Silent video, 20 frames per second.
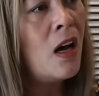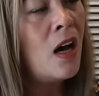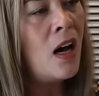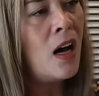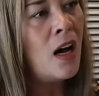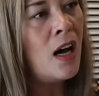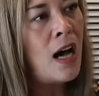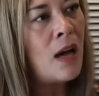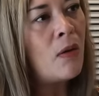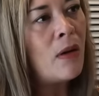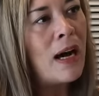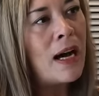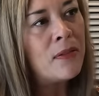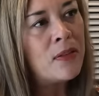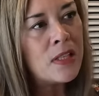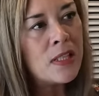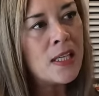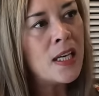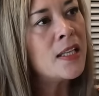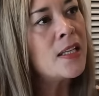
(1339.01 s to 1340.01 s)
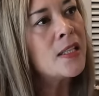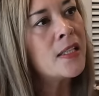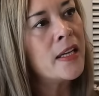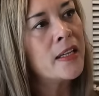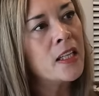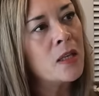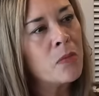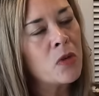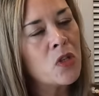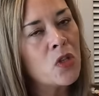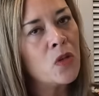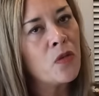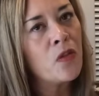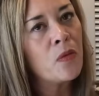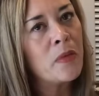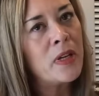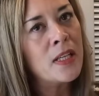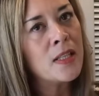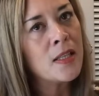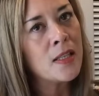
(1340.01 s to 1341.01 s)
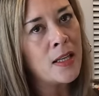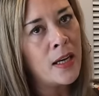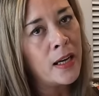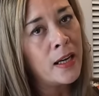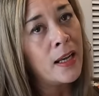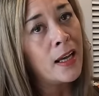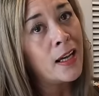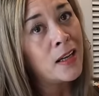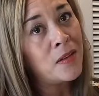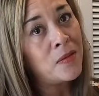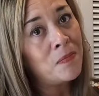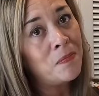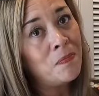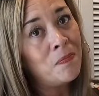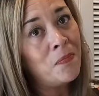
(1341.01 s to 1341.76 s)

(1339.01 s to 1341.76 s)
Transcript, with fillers: Uh, I will have to say dislike number two for me is dinette.